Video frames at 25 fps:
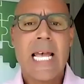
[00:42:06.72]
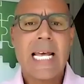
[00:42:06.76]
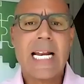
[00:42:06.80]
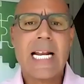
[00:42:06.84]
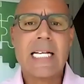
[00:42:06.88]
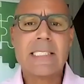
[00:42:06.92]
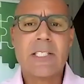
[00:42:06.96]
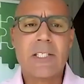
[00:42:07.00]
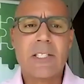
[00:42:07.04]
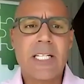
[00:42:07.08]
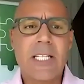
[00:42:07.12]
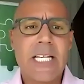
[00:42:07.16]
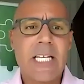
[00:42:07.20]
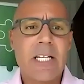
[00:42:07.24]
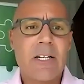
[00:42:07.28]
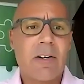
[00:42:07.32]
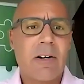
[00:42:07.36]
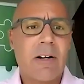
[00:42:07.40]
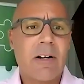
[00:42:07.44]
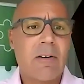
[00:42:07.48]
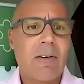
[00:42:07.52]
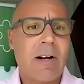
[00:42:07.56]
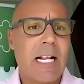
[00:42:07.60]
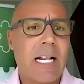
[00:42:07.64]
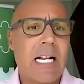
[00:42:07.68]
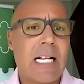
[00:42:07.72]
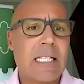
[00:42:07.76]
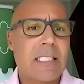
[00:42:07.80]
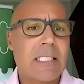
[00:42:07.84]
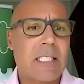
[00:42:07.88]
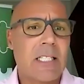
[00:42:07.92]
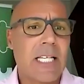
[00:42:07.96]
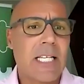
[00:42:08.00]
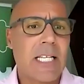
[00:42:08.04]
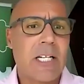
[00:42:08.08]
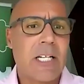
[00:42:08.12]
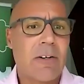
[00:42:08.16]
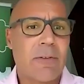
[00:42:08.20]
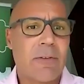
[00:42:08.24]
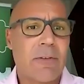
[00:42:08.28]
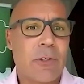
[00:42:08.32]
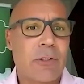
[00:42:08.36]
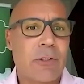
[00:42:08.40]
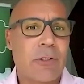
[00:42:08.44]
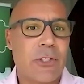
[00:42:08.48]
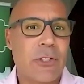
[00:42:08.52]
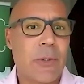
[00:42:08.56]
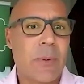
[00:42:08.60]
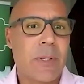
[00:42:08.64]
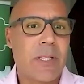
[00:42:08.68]
When and as a leader, right? And as a leader, if
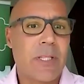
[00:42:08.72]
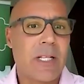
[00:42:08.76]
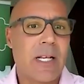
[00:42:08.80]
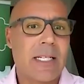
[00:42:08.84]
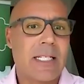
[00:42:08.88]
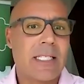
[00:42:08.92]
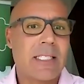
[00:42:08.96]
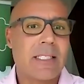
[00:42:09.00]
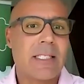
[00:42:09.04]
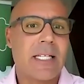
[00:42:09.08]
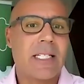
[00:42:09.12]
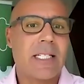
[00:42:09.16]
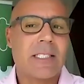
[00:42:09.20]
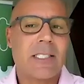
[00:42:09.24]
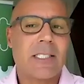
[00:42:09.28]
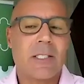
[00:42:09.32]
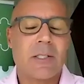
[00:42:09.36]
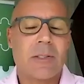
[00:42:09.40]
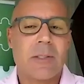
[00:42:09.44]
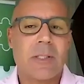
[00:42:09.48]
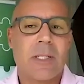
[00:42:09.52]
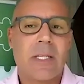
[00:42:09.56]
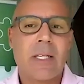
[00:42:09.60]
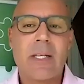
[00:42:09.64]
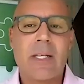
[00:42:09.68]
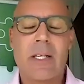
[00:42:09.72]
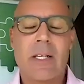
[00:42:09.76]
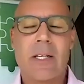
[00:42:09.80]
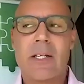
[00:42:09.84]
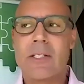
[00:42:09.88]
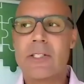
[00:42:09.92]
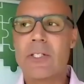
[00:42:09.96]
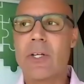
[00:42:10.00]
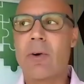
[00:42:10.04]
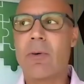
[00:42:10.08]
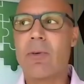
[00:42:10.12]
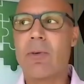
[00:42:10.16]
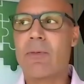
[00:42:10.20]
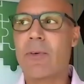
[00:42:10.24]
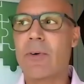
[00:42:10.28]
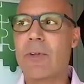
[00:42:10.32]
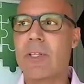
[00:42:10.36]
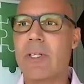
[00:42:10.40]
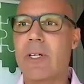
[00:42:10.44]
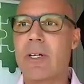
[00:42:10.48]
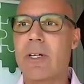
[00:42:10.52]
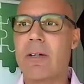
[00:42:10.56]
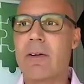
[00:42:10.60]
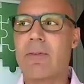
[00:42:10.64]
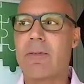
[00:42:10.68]
you're doing like it, it's as so for
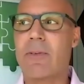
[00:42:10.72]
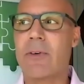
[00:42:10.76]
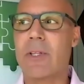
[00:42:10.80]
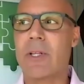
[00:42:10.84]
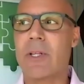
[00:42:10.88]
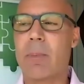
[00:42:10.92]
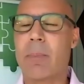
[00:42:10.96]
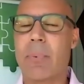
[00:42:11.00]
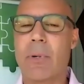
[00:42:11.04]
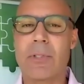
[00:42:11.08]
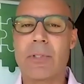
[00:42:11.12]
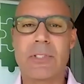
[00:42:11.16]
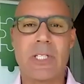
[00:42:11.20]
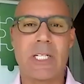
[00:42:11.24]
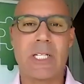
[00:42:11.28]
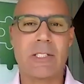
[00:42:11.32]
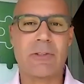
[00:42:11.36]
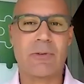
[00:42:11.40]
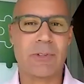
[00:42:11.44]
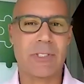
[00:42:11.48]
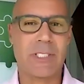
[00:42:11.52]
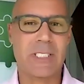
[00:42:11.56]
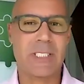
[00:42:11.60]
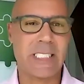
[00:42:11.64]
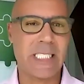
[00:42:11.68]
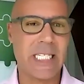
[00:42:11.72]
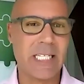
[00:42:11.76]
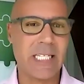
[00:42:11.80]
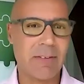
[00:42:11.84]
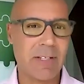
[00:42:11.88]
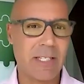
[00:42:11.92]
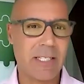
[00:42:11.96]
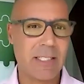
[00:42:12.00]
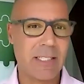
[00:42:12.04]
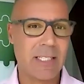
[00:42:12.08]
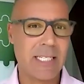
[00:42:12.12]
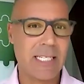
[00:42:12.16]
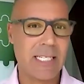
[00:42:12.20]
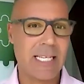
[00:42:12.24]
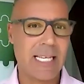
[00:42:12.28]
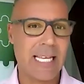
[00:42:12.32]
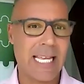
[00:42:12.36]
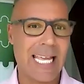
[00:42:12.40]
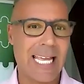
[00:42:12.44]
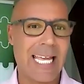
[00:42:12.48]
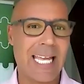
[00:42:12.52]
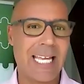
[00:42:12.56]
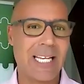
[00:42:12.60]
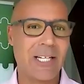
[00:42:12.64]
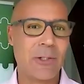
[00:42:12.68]
the for the person that's receiving the
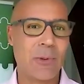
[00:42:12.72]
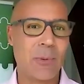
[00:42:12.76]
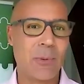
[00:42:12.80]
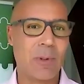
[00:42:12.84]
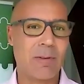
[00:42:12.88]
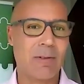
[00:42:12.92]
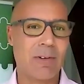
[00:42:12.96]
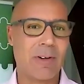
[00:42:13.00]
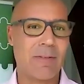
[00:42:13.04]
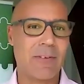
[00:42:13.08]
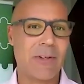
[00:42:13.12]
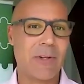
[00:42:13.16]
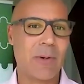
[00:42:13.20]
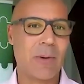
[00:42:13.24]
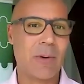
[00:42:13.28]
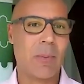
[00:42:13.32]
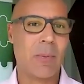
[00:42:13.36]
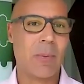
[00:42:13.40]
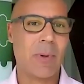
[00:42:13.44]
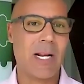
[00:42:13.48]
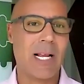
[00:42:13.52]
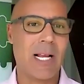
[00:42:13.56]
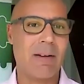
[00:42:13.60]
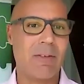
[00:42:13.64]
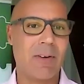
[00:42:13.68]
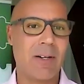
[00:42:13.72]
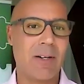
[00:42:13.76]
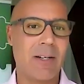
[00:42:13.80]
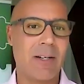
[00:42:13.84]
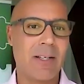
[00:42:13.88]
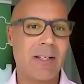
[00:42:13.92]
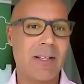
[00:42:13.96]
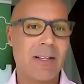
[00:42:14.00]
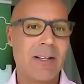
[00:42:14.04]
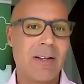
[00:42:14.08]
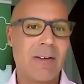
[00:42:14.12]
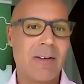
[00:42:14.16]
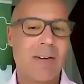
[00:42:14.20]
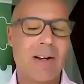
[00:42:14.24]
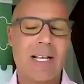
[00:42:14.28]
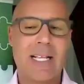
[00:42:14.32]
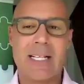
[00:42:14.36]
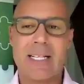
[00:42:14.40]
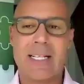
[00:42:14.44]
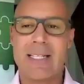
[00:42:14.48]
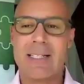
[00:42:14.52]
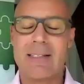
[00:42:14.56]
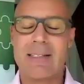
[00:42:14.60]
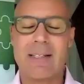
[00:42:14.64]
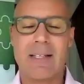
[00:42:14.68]
annual review or whatever, right?
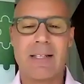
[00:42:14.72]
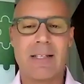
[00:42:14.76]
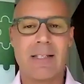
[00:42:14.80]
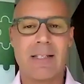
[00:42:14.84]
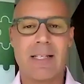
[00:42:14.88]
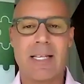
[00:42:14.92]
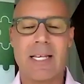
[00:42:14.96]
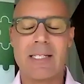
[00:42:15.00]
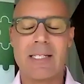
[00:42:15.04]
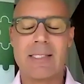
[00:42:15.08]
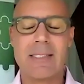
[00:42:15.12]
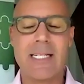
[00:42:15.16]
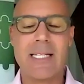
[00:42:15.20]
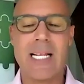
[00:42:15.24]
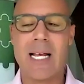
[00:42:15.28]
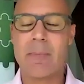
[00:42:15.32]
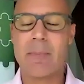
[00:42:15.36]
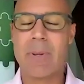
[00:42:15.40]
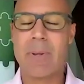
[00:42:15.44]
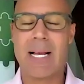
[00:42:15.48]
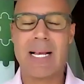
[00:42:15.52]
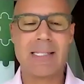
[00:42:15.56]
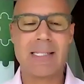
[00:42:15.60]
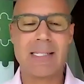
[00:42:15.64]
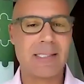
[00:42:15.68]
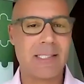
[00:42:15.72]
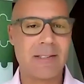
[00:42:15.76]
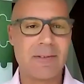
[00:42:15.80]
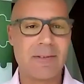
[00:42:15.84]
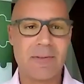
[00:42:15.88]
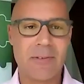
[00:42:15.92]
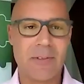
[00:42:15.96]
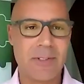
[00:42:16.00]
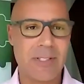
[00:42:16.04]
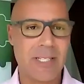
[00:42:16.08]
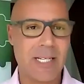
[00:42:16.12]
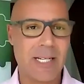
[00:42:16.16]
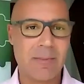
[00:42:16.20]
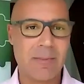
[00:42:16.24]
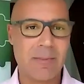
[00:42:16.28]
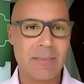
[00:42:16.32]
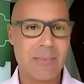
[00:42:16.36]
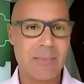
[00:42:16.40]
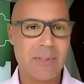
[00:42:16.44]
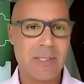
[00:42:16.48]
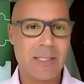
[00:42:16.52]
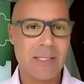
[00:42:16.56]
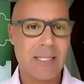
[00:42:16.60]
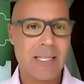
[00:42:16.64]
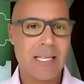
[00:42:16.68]
It's not positive for them.
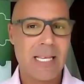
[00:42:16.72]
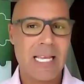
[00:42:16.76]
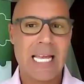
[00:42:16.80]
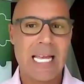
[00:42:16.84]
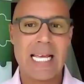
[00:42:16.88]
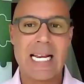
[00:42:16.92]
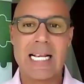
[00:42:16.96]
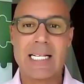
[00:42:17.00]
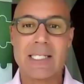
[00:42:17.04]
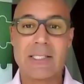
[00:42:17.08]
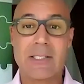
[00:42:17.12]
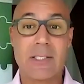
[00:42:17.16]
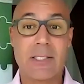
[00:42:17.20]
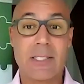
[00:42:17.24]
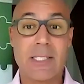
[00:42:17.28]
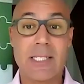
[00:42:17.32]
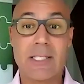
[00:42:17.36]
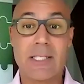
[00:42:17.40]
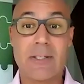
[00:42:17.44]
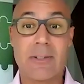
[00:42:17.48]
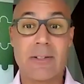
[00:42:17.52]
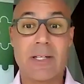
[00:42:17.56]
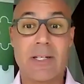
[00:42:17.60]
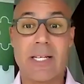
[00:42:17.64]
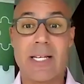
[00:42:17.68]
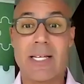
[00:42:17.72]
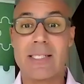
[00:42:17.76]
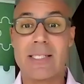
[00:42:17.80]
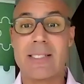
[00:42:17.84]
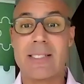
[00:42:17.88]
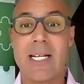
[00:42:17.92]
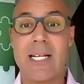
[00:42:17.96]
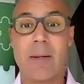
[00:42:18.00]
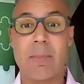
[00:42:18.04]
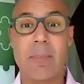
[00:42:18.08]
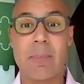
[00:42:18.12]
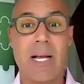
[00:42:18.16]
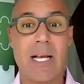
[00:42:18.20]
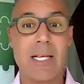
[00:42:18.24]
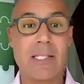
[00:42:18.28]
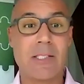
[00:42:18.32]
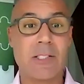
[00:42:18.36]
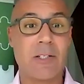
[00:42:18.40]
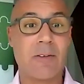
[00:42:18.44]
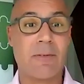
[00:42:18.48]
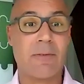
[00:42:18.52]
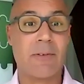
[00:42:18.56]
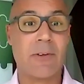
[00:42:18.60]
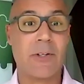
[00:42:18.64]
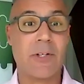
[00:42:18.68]
And as the leader, it's not
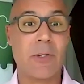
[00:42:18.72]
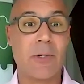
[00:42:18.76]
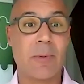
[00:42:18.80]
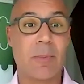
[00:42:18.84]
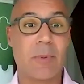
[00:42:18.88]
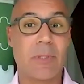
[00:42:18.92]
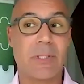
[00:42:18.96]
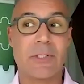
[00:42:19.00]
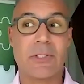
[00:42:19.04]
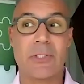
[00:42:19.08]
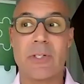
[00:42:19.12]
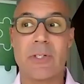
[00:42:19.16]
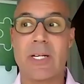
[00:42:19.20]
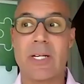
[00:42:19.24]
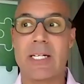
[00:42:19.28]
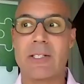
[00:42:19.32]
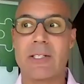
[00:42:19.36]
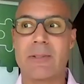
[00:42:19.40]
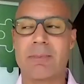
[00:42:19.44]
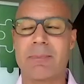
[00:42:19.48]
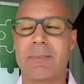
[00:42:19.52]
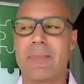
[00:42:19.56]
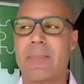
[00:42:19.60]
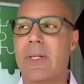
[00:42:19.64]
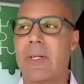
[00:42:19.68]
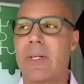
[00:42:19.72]
positive for you because you got to